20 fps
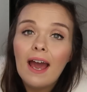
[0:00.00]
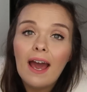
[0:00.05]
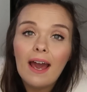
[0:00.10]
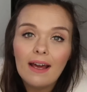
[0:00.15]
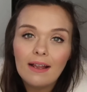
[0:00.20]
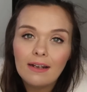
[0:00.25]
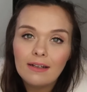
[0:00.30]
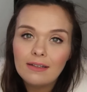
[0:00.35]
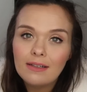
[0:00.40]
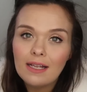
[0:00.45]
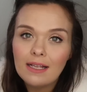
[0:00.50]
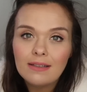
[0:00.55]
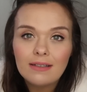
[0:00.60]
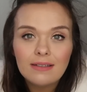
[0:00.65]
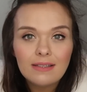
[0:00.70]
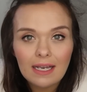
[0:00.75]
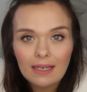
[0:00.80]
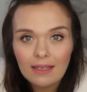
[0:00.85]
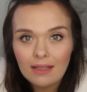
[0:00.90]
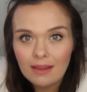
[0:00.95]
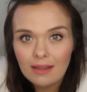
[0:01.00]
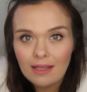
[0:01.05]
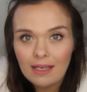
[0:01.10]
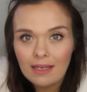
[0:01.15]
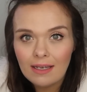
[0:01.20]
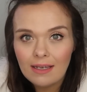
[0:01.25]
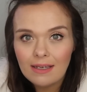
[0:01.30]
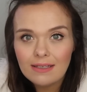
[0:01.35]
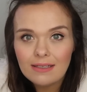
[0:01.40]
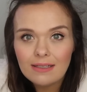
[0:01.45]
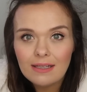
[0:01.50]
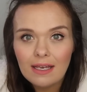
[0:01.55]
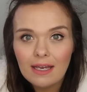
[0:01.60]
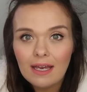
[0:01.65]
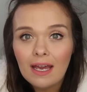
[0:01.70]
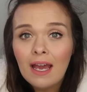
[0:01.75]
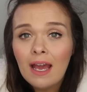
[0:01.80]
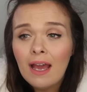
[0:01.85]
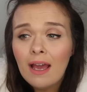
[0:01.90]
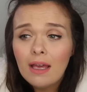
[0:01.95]
And then the second thing is
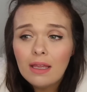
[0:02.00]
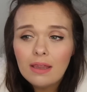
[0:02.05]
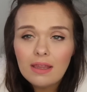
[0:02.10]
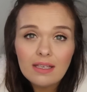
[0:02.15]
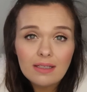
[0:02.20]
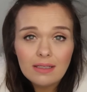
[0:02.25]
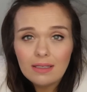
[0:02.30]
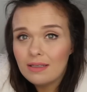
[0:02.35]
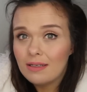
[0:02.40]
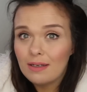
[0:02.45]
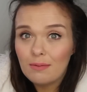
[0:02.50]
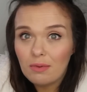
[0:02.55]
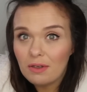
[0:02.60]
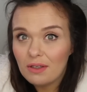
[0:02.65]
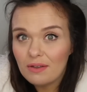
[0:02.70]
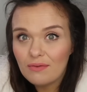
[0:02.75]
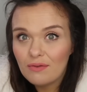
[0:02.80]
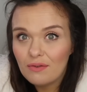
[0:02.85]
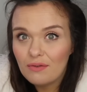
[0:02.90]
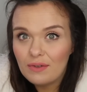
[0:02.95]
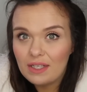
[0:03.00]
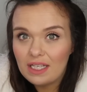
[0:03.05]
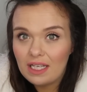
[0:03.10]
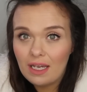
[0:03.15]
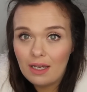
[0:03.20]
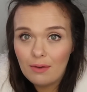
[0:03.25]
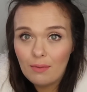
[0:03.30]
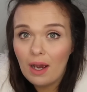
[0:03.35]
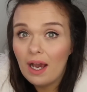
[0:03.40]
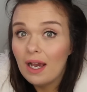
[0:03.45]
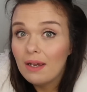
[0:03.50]
that this isn't a boastful video.